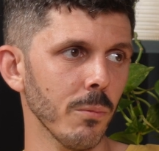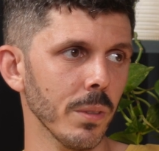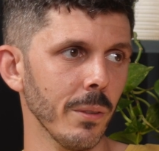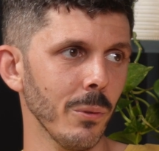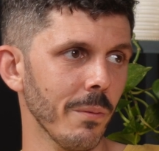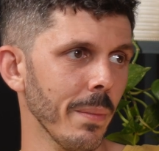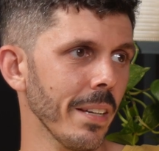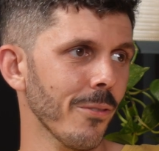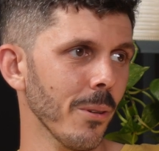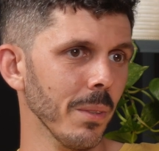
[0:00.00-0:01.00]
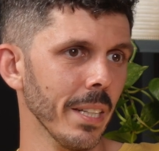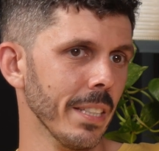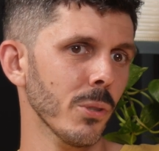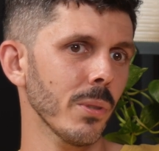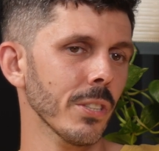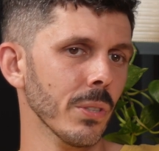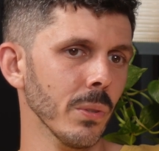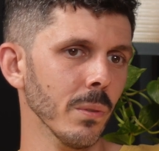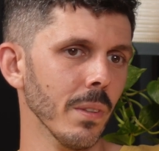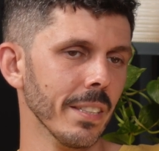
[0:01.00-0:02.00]
of what they would have made from like a
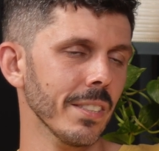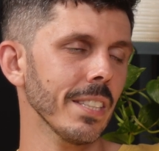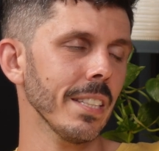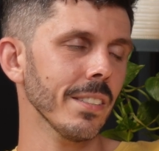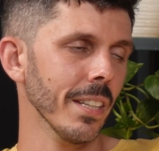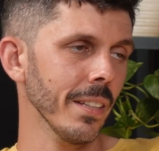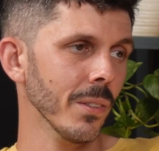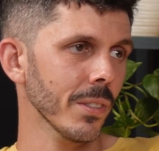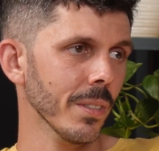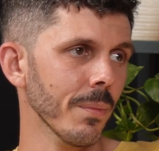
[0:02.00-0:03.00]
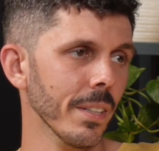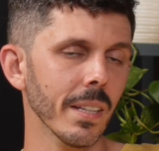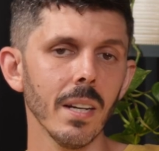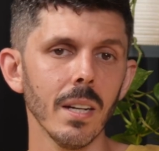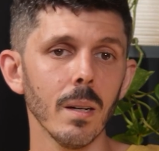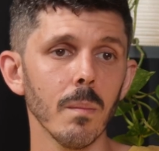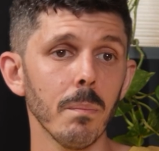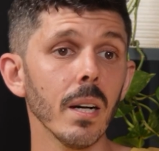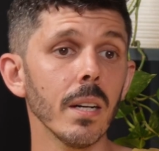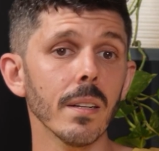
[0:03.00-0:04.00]
traditional like CD sale or something.
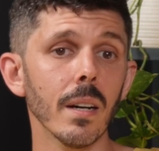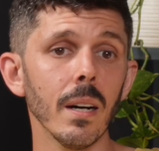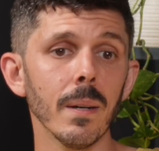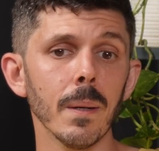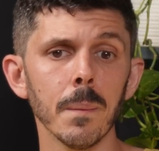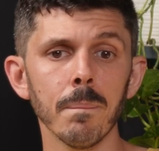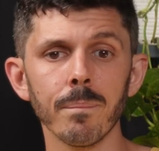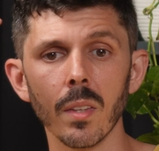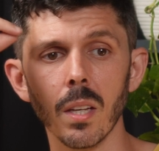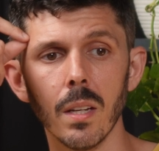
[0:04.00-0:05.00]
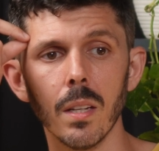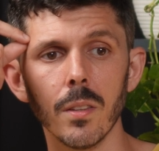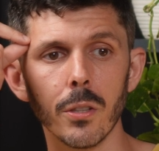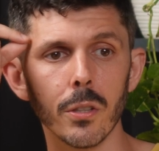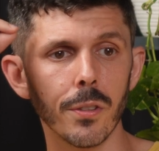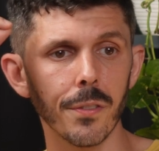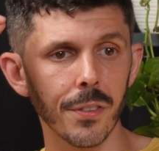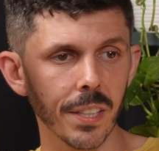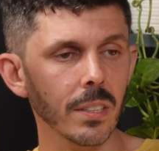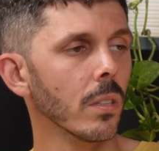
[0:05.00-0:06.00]
But there's
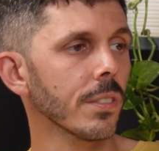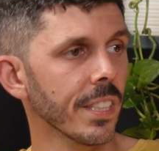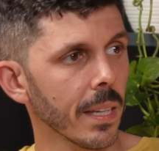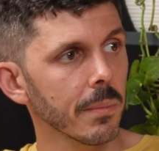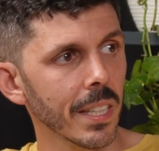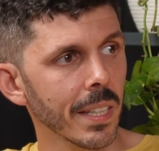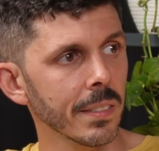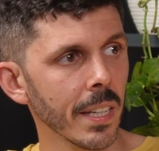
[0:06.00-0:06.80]
things called DMCA